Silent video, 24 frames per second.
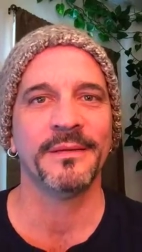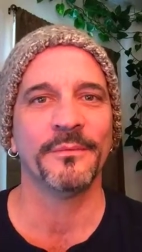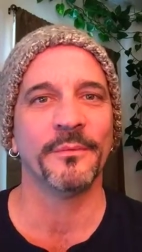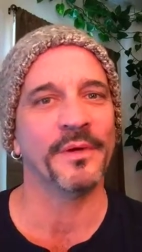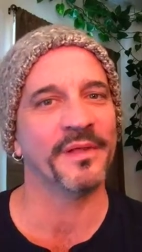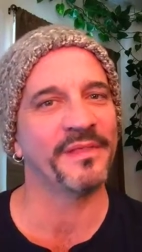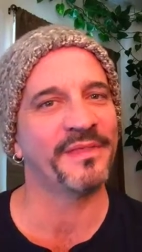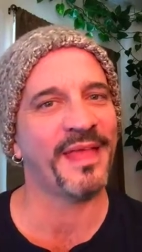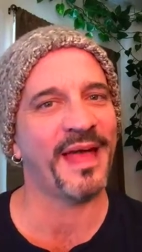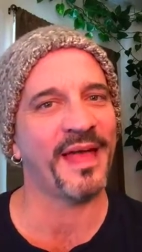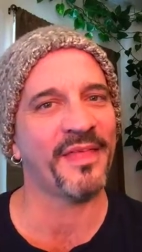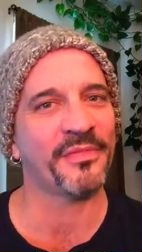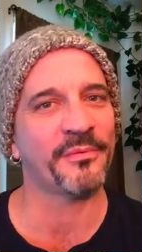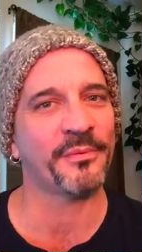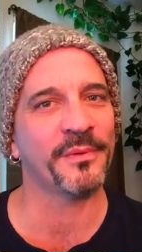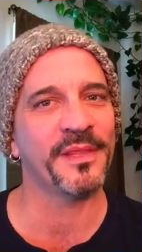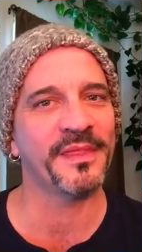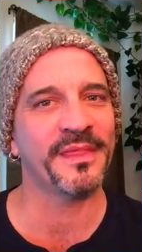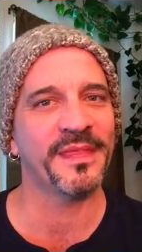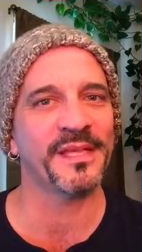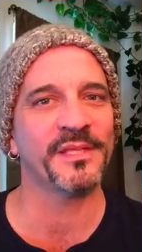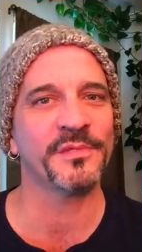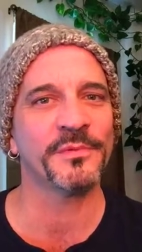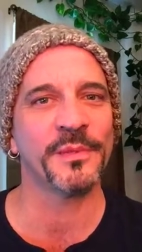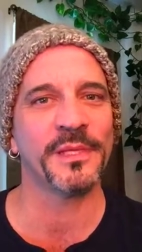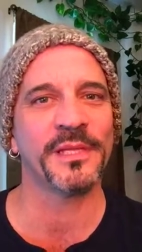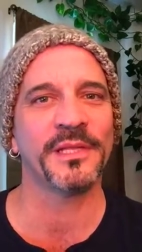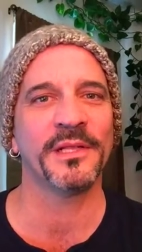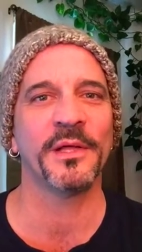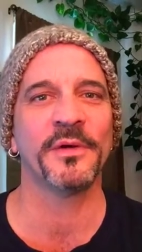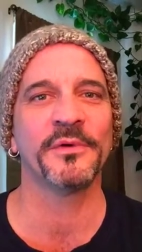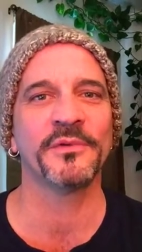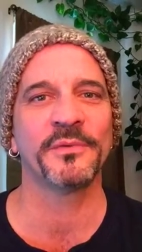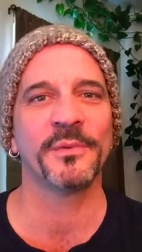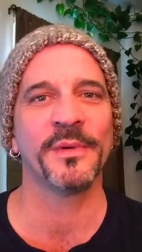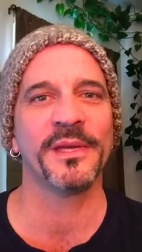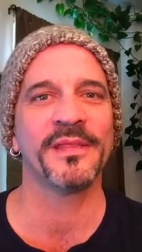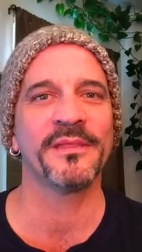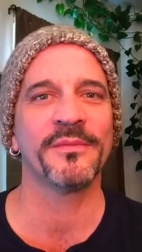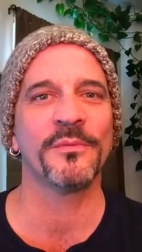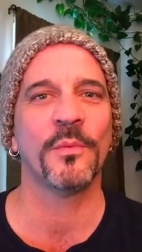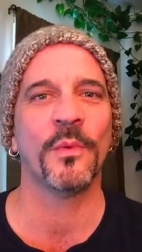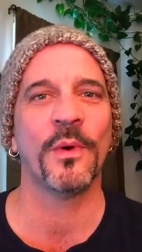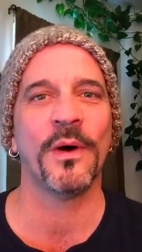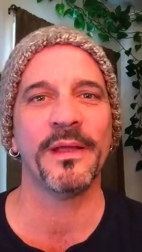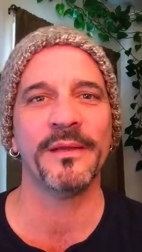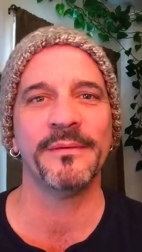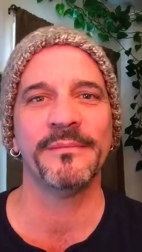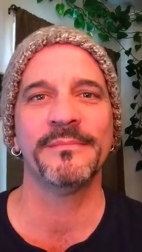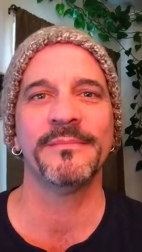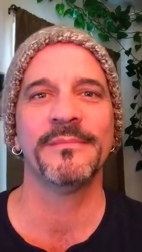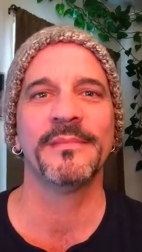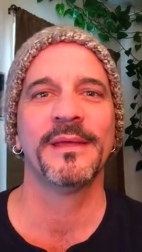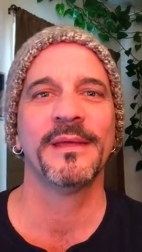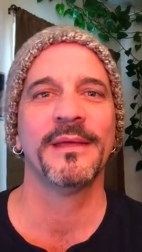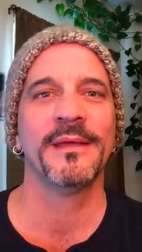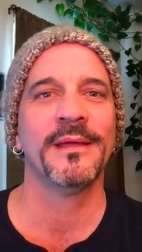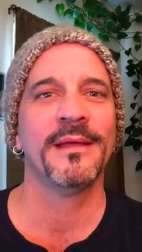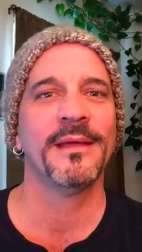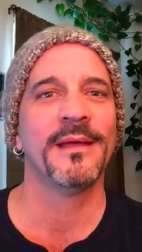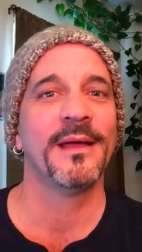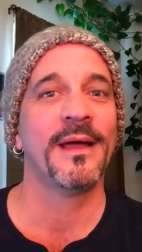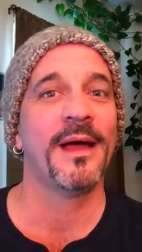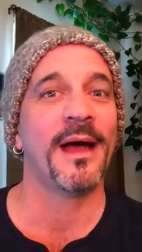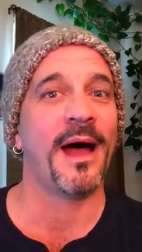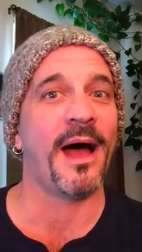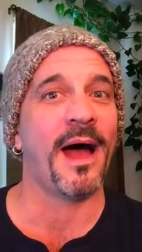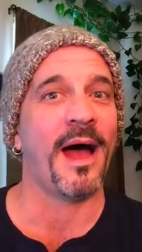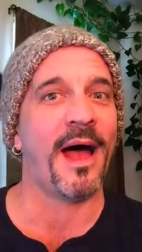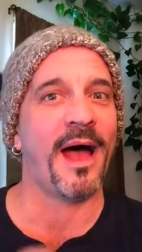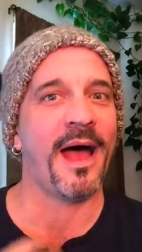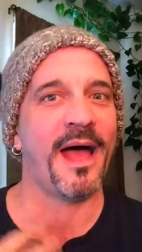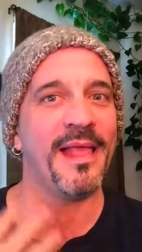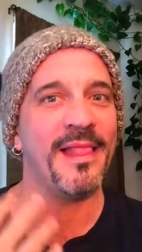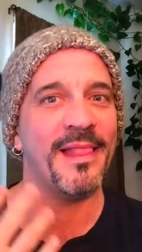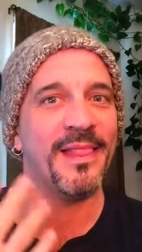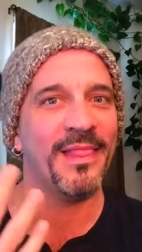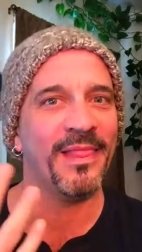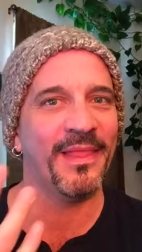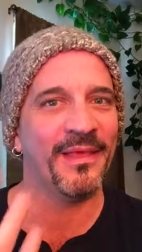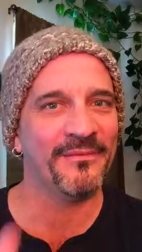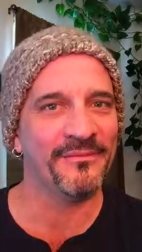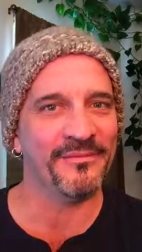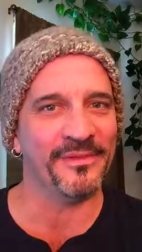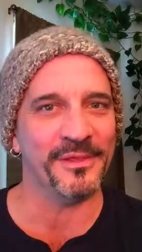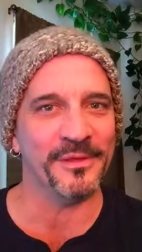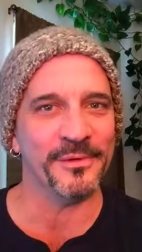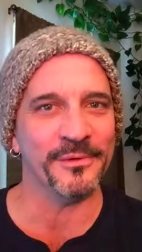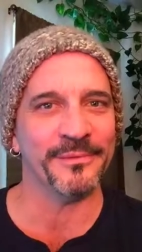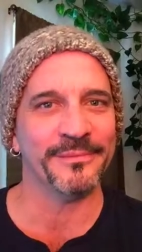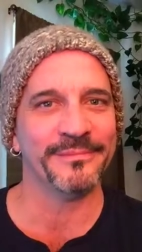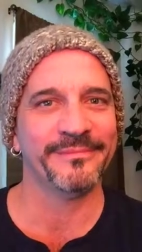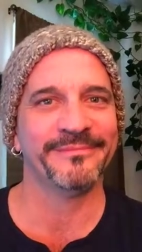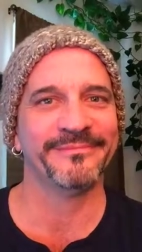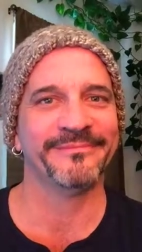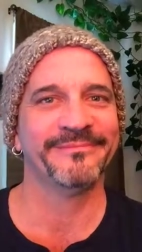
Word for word: With that, three things we close with. One, I love you.